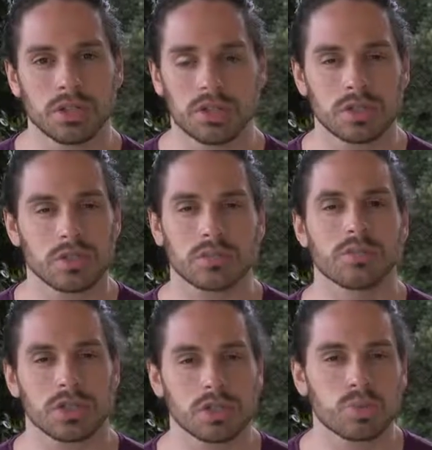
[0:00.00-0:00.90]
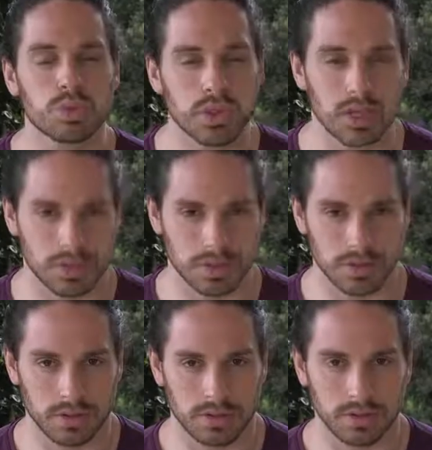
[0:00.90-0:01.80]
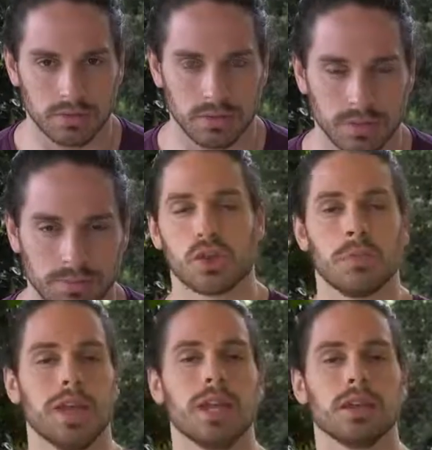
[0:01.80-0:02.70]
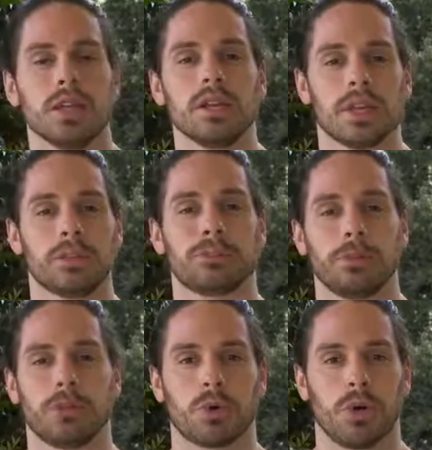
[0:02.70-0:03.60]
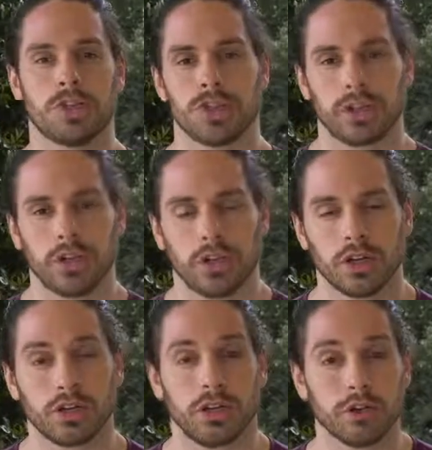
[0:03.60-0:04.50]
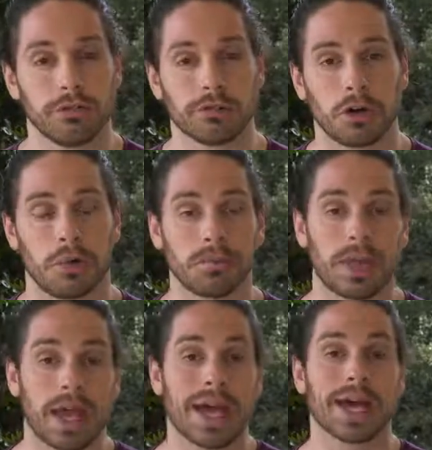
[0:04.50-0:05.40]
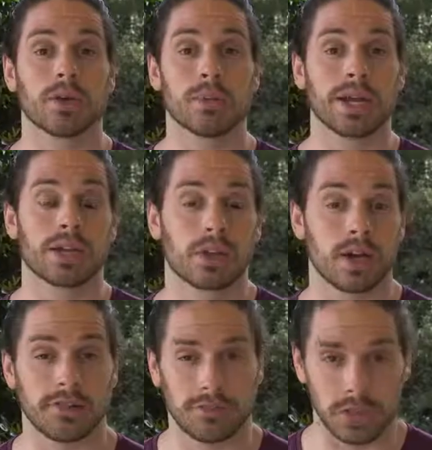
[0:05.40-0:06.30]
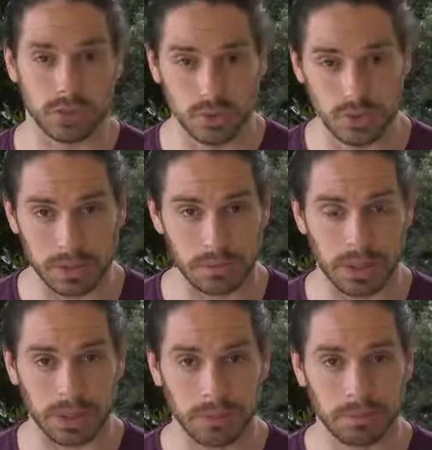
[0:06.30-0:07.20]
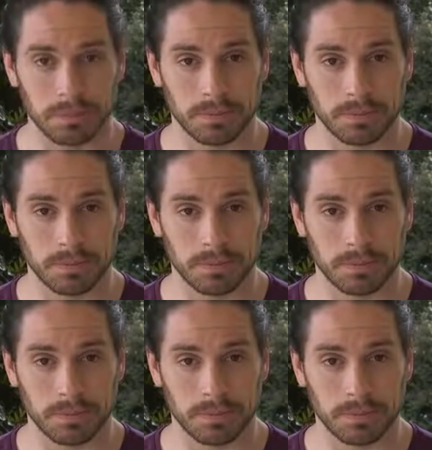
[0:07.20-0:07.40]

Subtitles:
She just wouldn't ask it, right? So immediately, let's flip the question. Go from, how do I make a guy fear losing me,